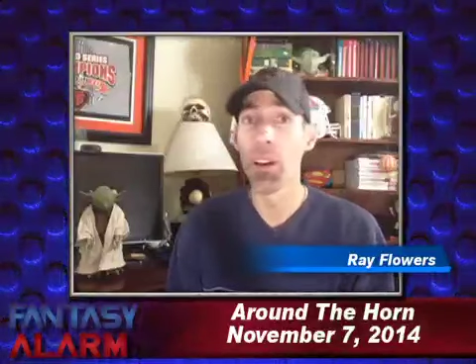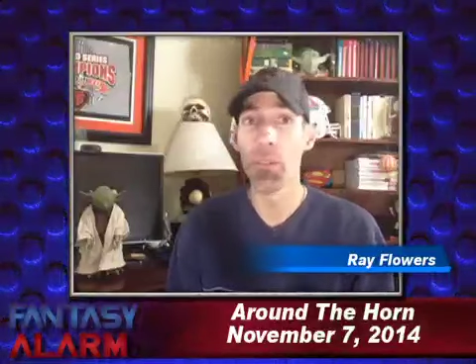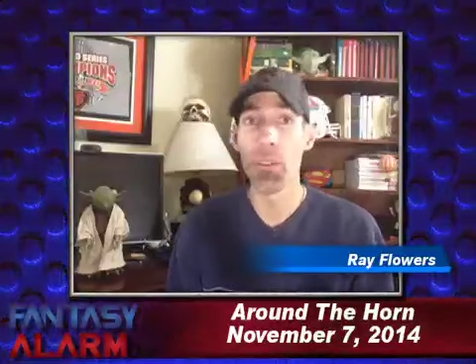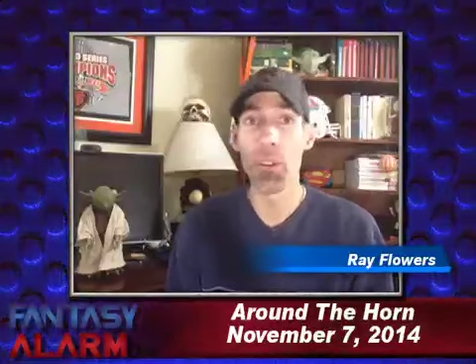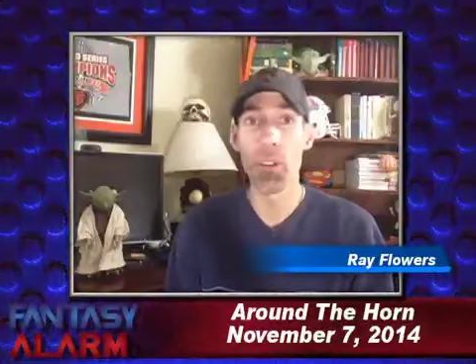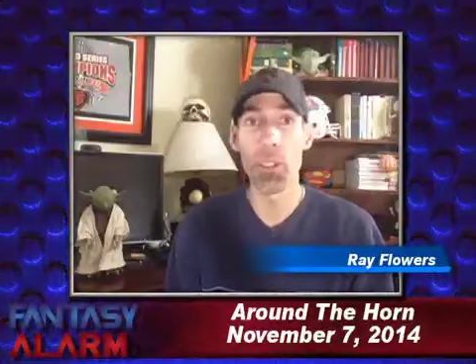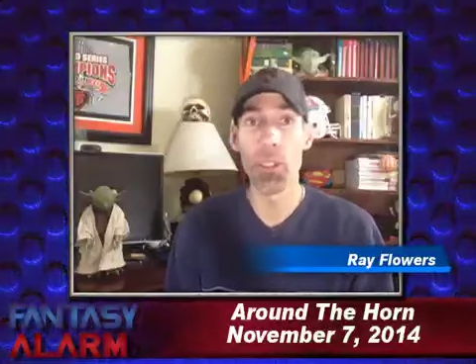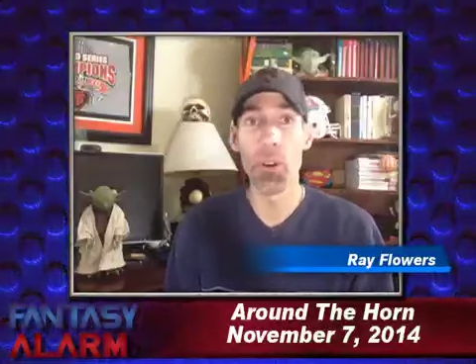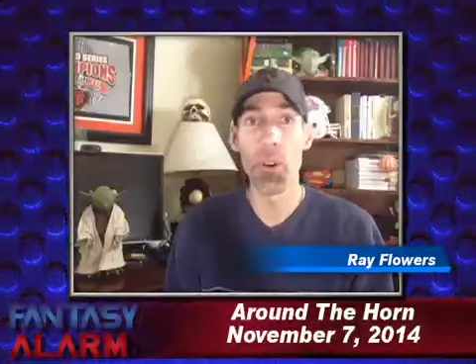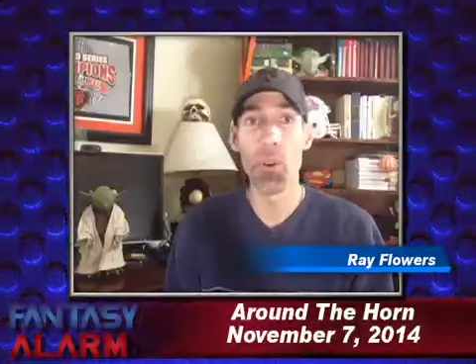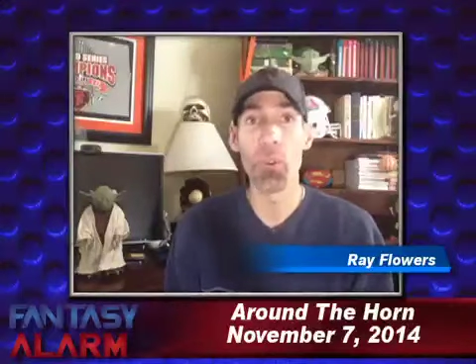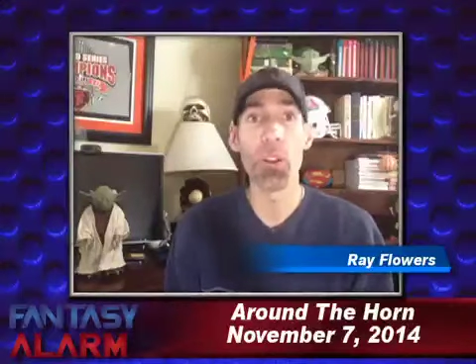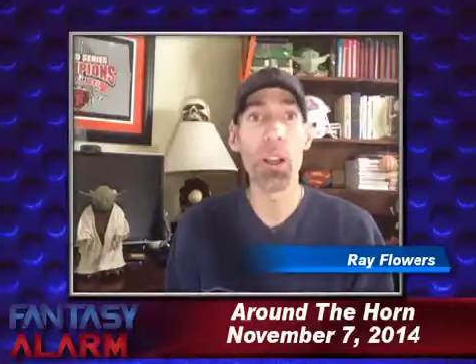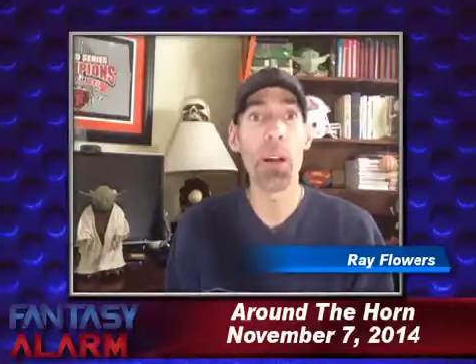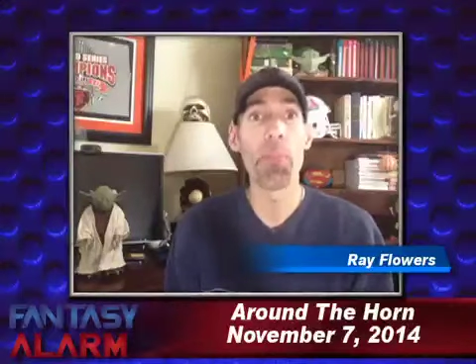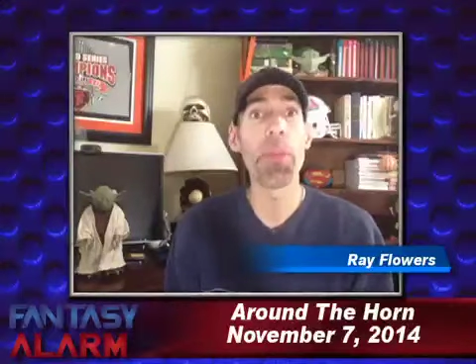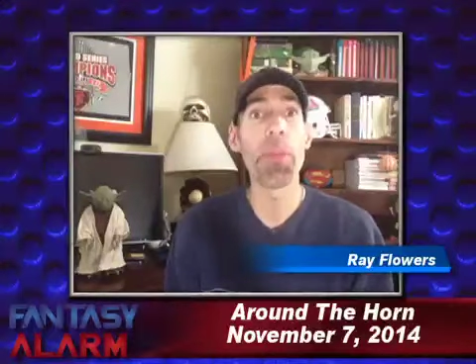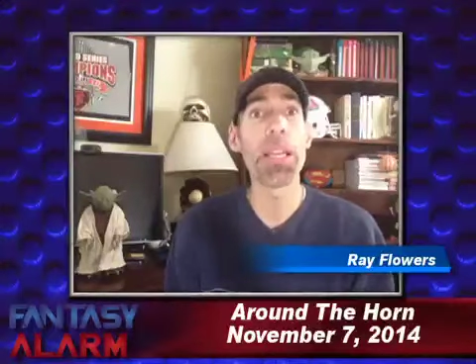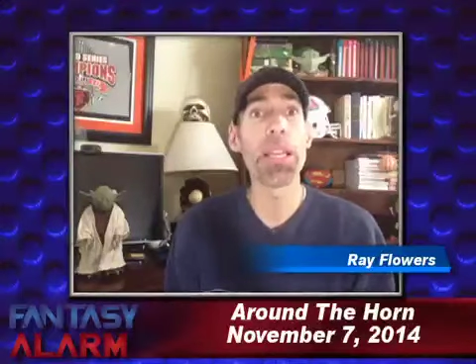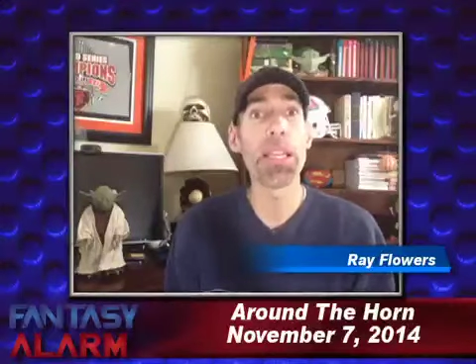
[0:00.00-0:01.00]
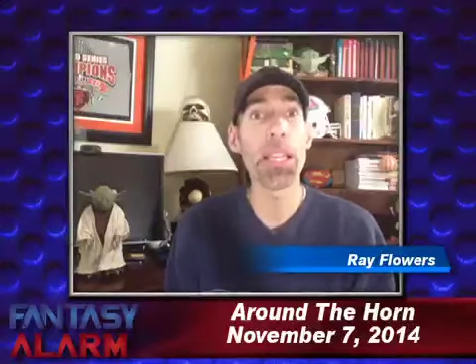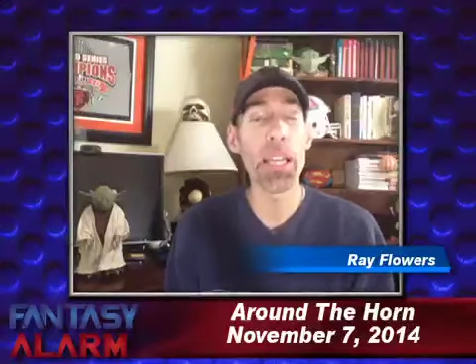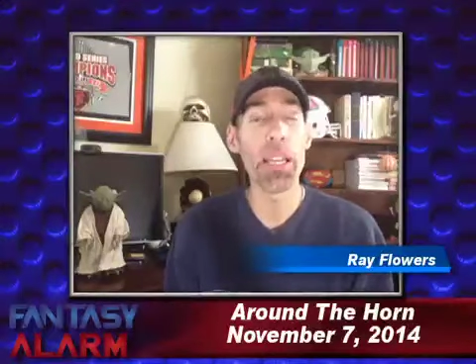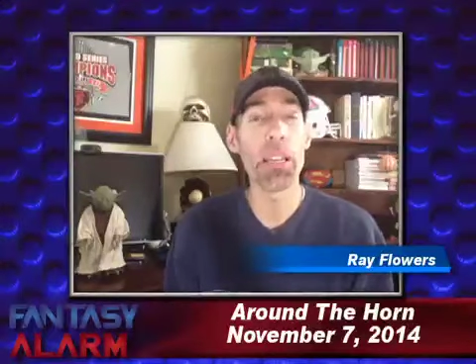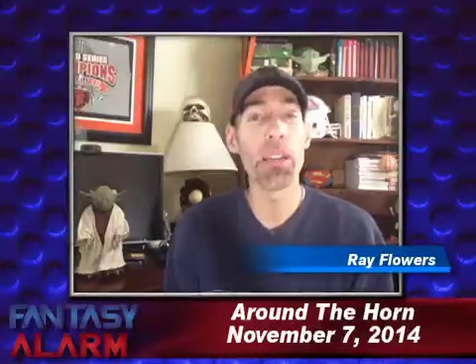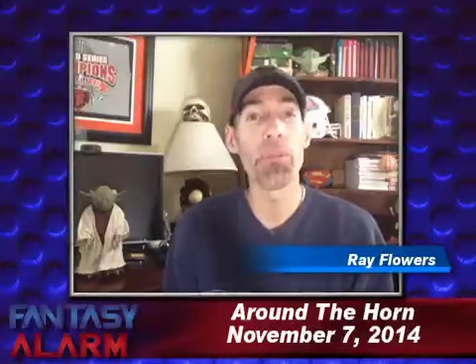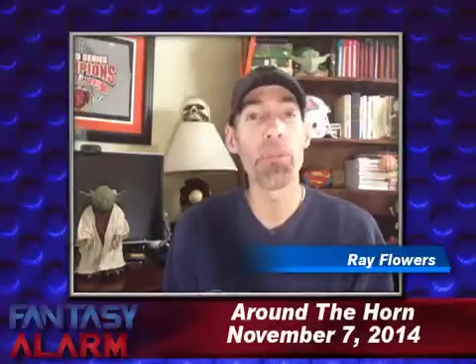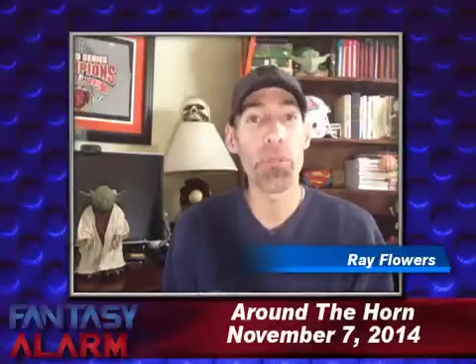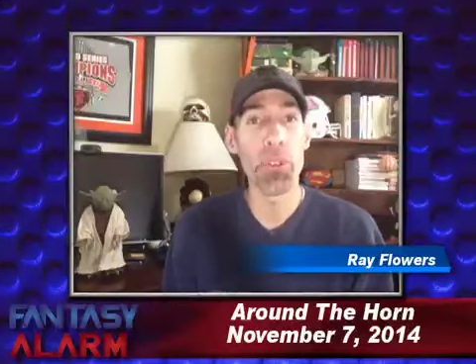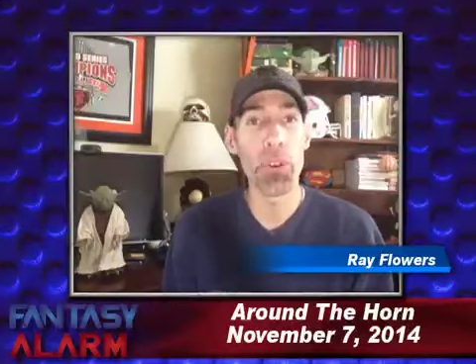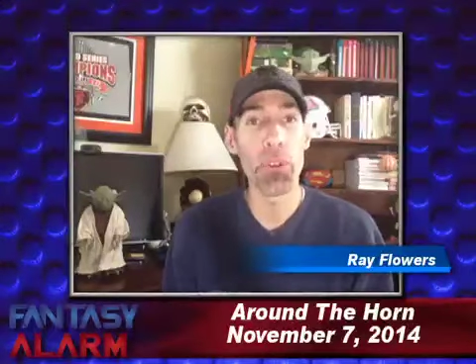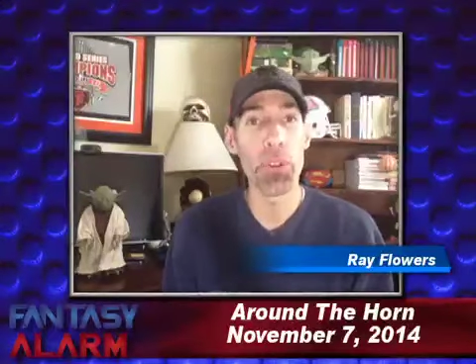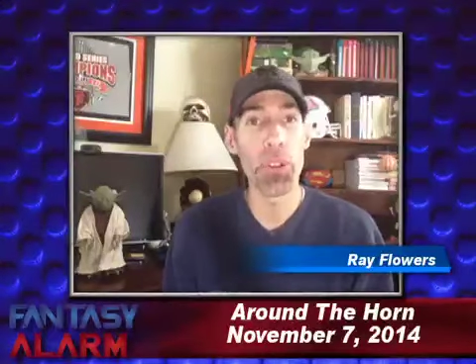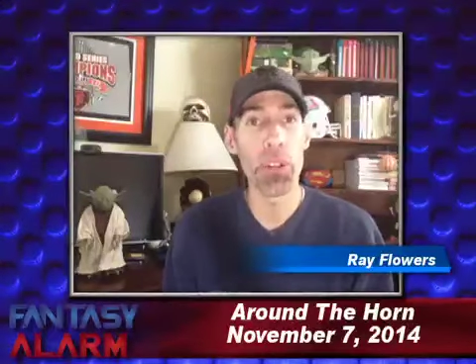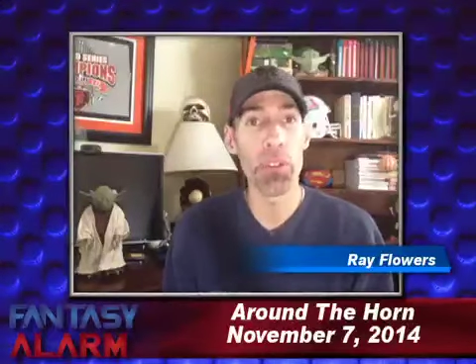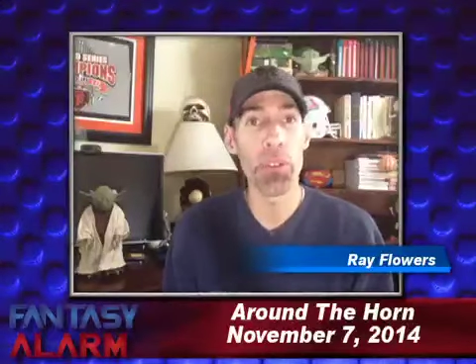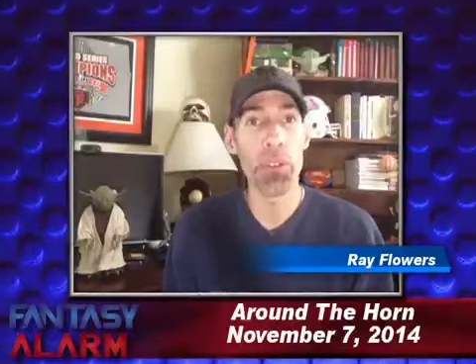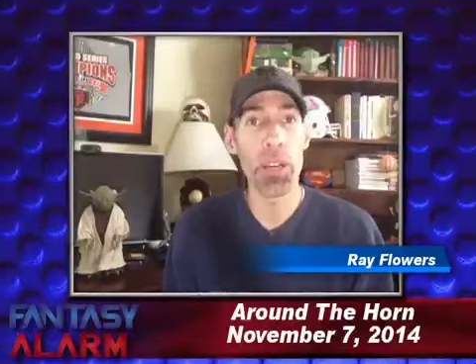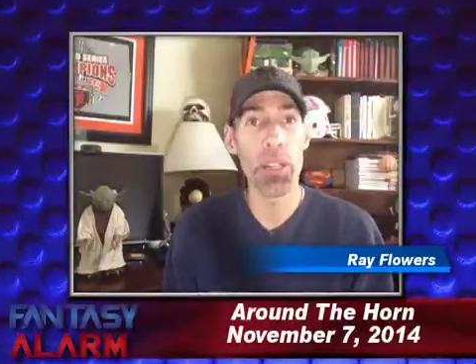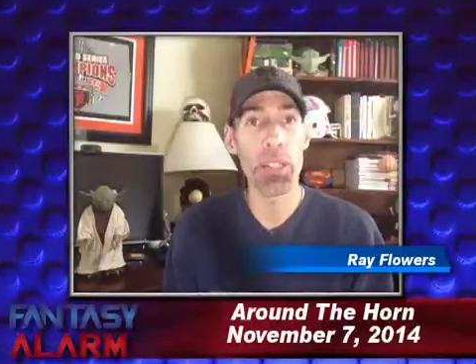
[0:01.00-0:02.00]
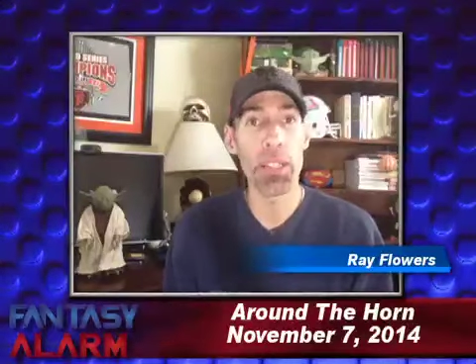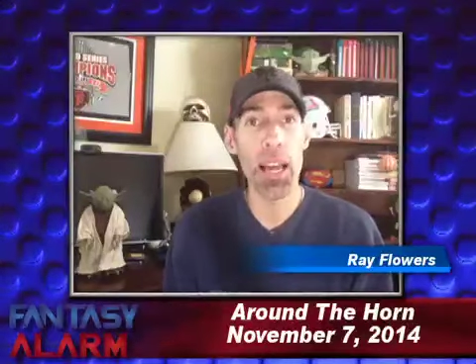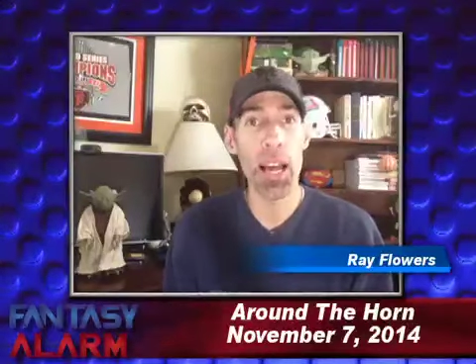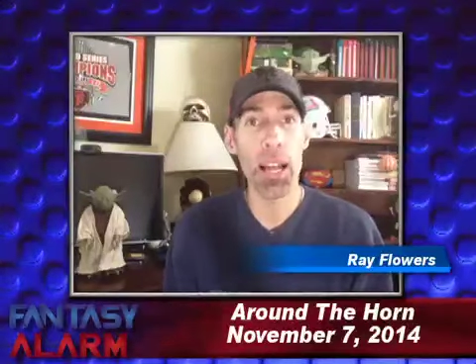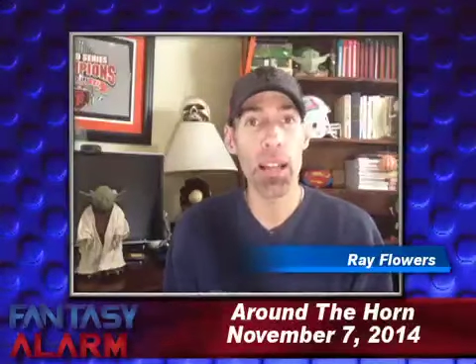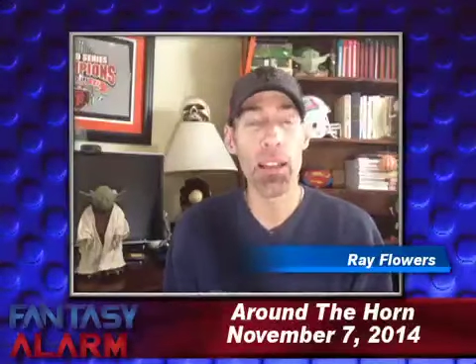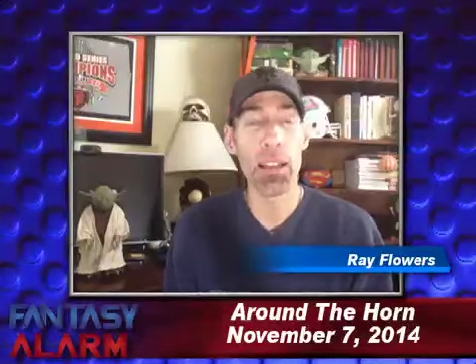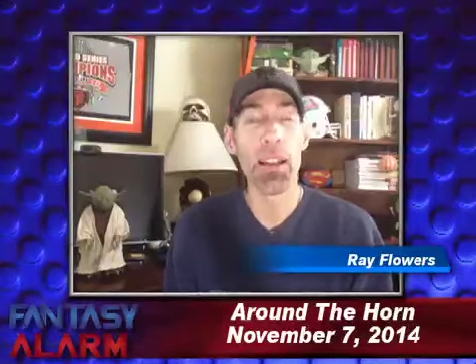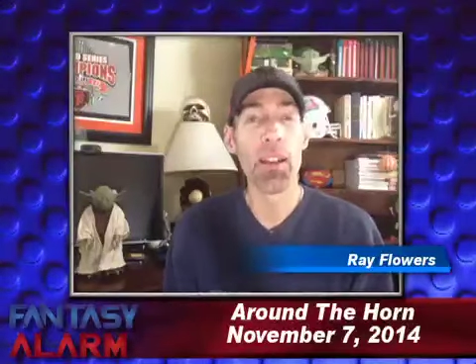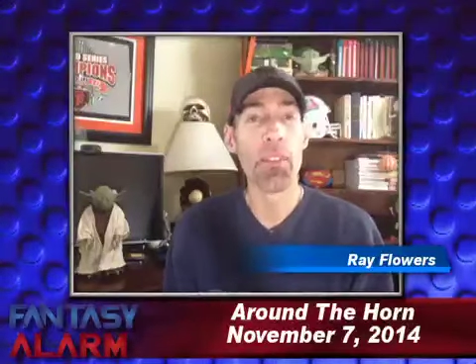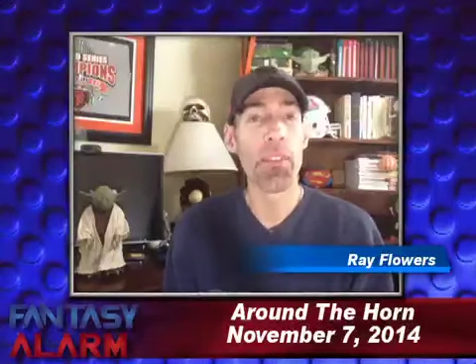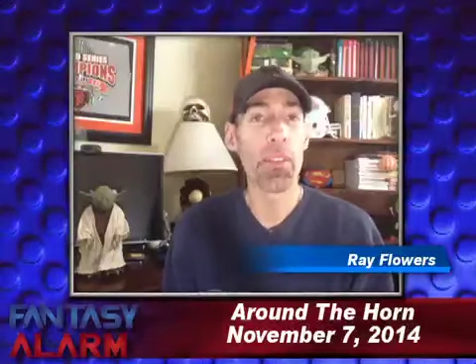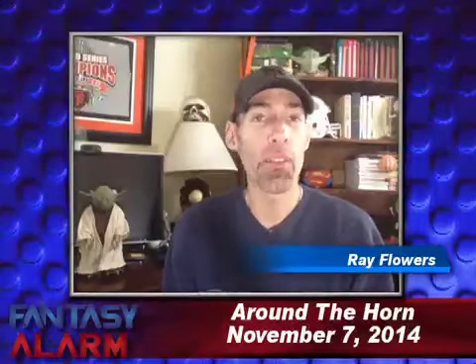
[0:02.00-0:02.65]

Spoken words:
Phillies an old club that need an infusion of young talent.